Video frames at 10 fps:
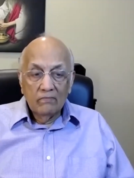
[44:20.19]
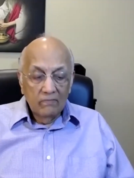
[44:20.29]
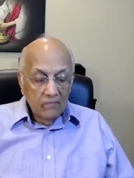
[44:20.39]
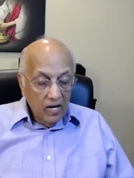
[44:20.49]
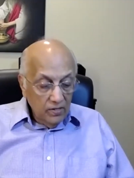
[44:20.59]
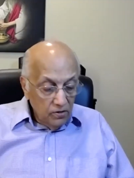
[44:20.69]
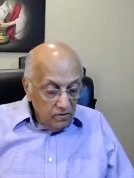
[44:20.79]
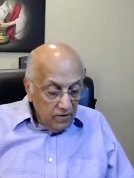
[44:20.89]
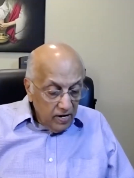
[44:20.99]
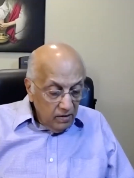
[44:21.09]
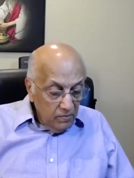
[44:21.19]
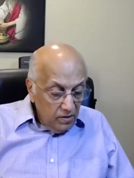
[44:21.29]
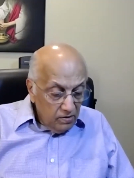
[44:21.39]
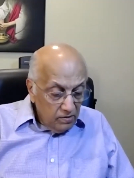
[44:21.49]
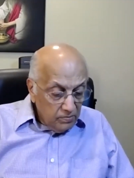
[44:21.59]
I said, you're inviting me
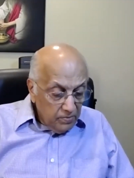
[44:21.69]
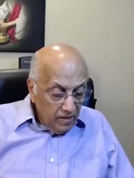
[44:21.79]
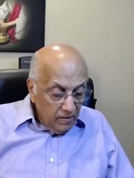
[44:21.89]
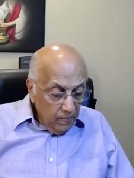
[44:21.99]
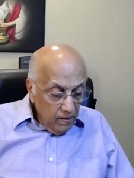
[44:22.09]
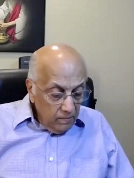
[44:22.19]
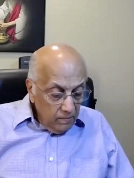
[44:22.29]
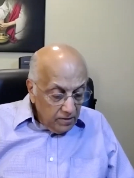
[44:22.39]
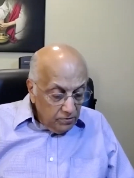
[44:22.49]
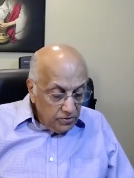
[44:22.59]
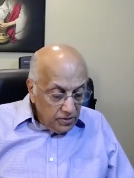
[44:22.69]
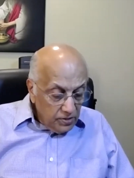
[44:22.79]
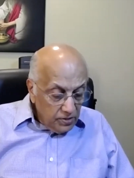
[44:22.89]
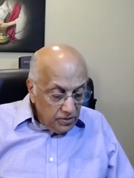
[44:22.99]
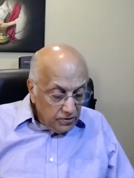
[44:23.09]
to disobey Matthew 6
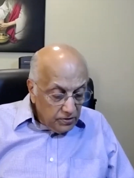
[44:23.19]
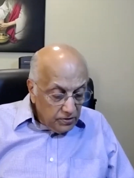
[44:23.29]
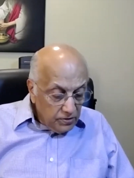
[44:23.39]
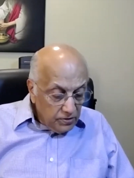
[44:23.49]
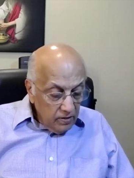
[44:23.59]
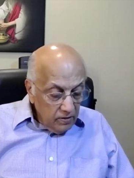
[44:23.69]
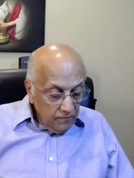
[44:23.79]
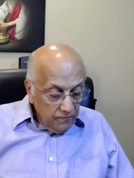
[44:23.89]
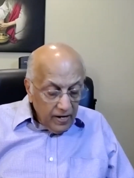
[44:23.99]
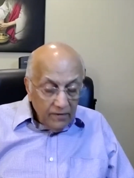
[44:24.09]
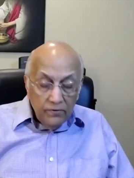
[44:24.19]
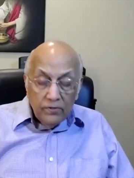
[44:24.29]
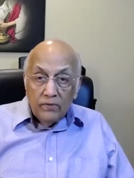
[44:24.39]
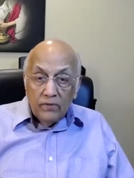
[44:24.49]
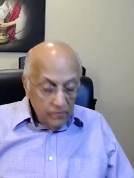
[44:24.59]
verses 5
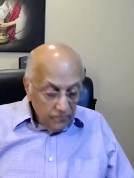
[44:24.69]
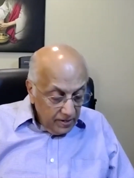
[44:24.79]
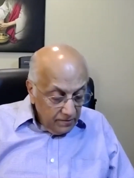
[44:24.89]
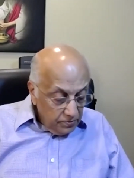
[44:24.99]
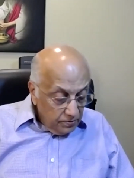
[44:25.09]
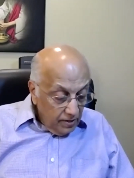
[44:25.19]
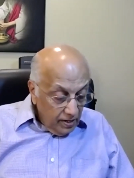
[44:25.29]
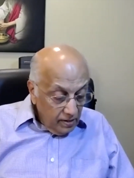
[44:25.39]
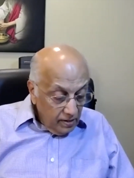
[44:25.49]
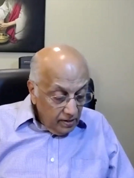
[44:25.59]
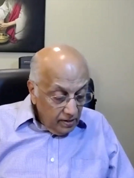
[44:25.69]
to 8.